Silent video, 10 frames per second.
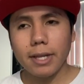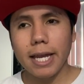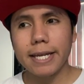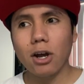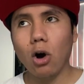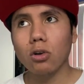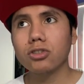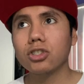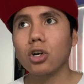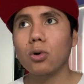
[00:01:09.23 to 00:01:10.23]
And
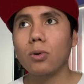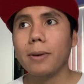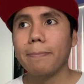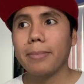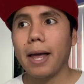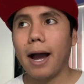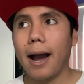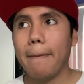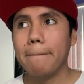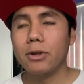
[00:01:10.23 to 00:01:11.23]
also
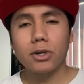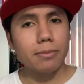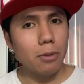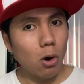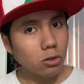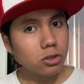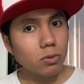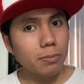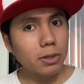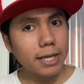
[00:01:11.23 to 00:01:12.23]
you can also
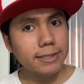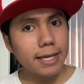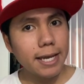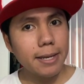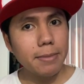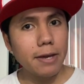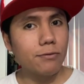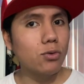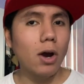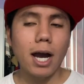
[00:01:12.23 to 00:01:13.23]
replace him if
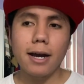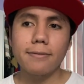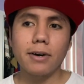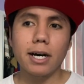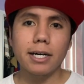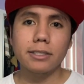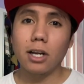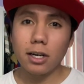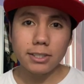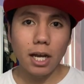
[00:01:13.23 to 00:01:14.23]
you have a
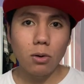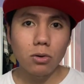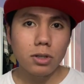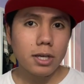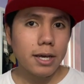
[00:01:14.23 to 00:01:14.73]
Noctowl.